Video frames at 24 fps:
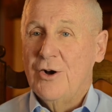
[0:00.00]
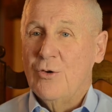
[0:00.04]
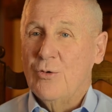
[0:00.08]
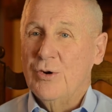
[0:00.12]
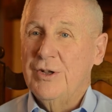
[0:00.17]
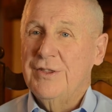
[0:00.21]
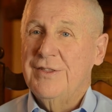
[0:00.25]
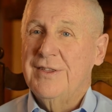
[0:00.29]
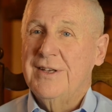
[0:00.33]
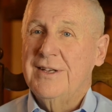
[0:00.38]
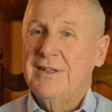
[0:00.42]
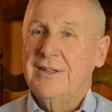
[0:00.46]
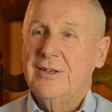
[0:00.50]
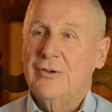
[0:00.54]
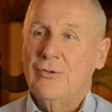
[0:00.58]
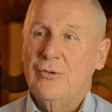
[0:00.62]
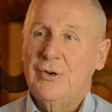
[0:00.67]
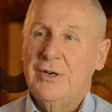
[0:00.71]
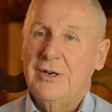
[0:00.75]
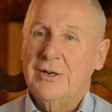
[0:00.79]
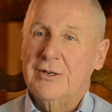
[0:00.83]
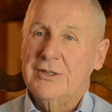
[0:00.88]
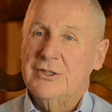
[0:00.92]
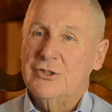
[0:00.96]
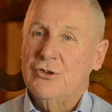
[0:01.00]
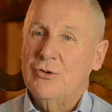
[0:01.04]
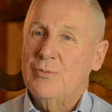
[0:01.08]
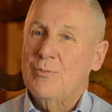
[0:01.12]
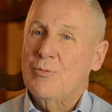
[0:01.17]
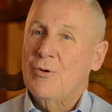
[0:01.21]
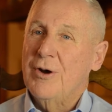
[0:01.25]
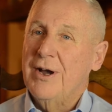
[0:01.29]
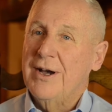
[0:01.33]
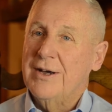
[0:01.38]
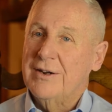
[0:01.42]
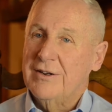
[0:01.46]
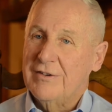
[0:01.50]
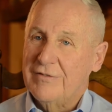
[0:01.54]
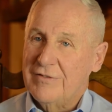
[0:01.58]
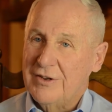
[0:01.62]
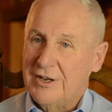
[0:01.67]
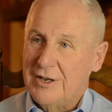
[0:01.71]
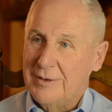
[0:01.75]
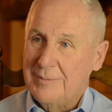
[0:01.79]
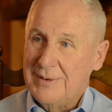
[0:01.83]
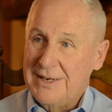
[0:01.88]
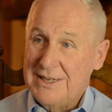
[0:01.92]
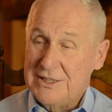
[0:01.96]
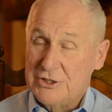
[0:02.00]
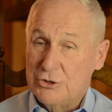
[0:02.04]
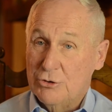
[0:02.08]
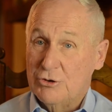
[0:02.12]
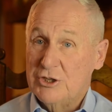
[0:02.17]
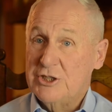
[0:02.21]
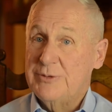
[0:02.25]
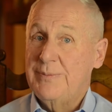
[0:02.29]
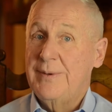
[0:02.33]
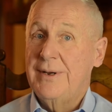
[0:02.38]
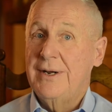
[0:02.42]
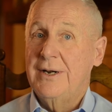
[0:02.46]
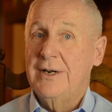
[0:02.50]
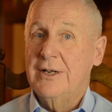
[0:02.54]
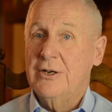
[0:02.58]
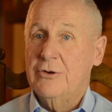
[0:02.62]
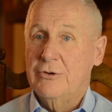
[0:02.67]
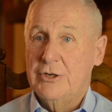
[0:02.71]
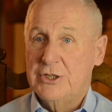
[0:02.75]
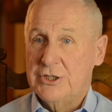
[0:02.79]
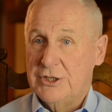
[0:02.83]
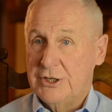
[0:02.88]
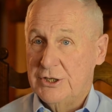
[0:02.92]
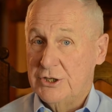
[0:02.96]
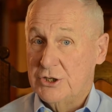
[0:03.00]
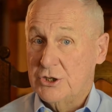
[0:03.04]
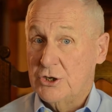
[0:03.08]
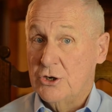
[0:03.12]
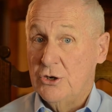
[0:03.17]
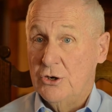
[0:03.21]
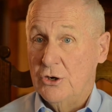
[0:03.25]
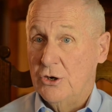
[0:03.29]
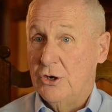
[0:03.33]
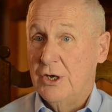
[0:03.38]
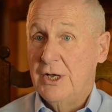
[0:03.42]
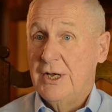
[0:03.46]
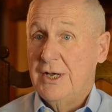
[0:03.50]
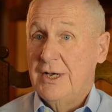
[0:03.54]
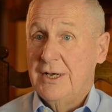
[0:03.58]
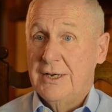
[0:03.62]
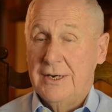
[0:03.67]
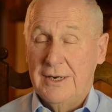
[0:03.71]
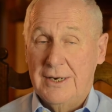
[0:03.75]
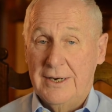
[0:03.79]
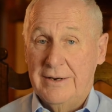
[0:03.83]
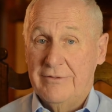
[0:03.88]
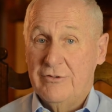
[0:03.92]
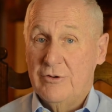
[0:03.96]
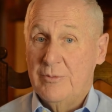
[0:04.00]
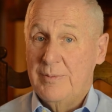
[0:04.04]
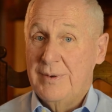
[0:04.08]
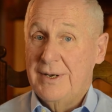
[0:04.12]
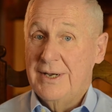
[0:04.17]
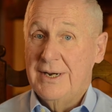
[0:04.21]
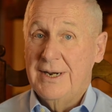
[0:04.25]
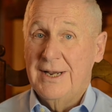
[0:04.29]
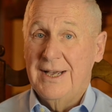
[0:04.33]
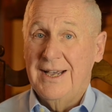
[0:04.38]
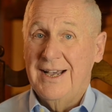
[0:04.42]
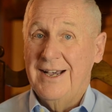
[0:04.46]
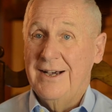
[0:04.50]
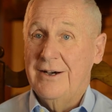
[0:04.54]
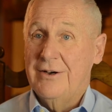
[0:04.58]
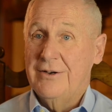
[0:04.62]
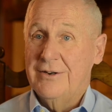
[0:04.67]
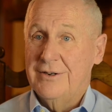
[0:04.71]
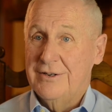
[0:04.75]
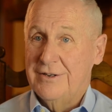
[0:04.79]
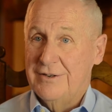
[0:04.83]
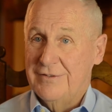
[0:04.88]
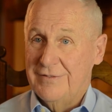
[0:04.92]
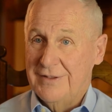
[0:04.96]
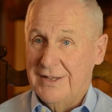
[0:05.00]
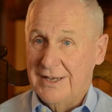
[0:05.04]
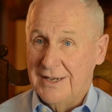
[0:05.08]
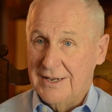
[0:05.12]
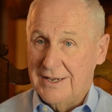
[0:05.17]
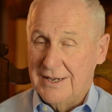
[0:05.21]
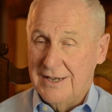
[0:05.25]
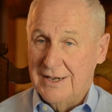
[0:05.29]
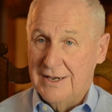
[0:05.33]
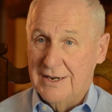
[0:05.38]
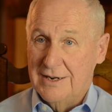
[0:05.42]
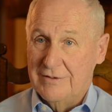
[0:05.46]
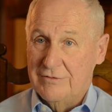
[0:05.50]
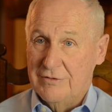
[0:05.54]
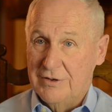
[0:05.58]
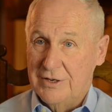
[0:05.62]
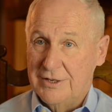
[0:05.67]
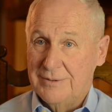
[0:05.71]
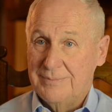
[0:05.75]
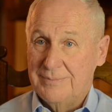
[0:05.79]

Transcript: One thing that we are so proud of him, he's always been in a Christian school, never been out of that kind of